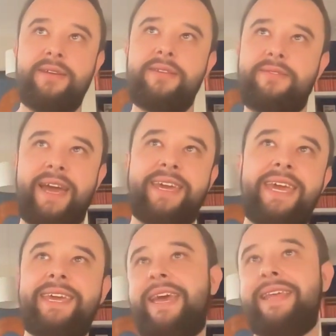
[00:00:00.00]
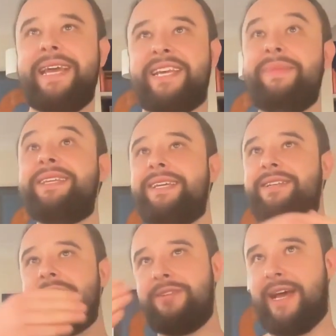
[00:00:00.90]
that key then gets committed
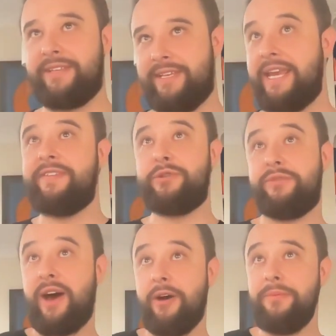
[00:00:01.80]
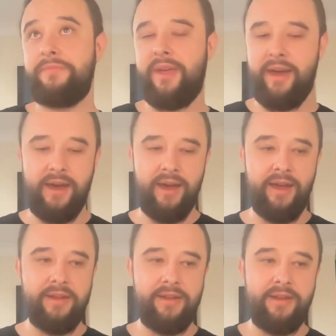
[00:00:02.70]
as an individual file,
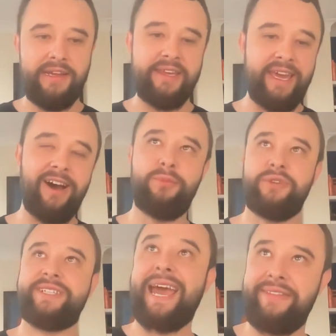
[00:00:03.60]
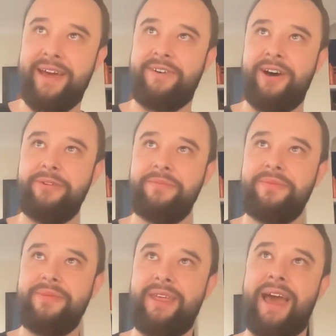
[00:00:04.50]
and then GitHub will scan that file,
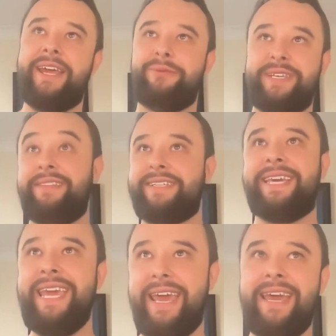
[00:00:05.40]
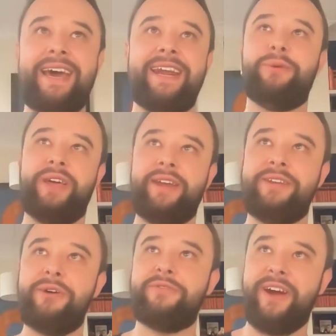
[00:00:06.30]
and it will say there's a key here, and it will then
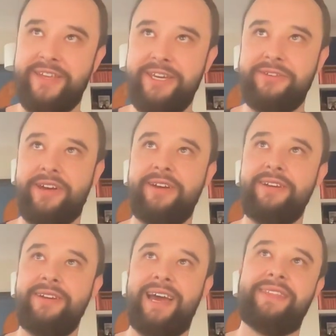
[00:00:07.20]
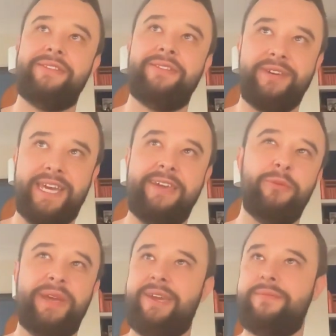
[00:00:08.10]
notify the user, and then the key
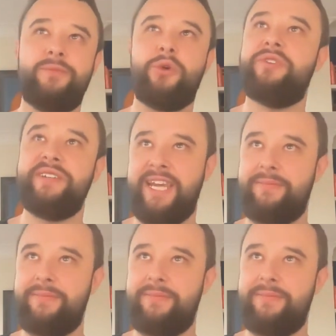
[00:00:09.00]
will be quarantined by